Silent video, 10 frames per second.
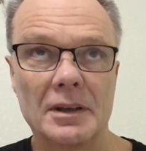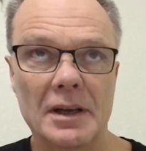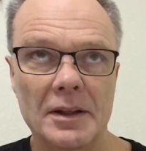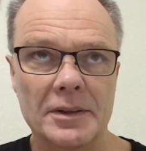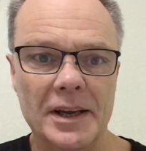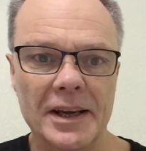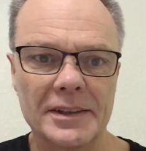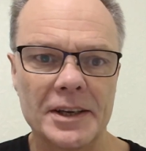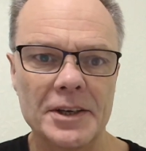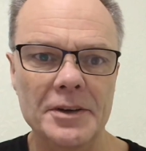
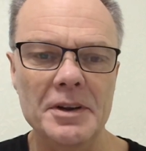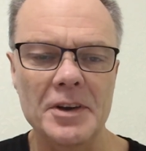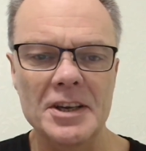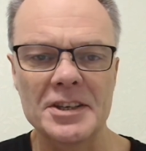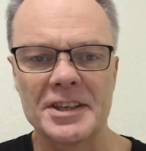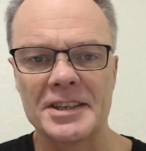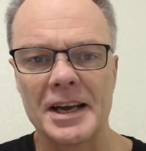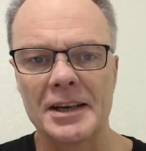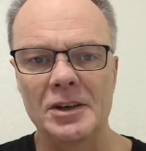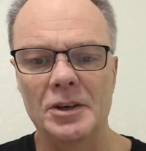the university
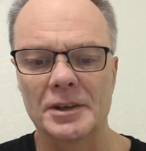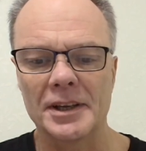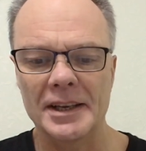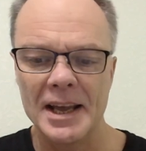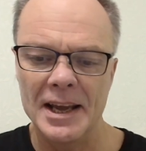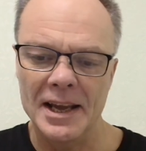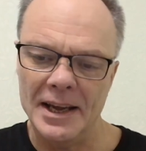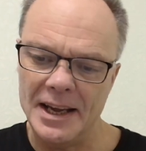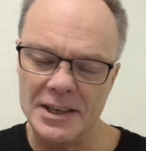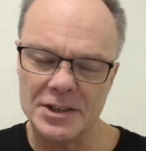said, look,
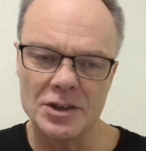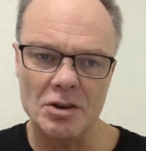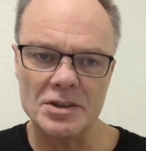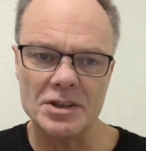it's not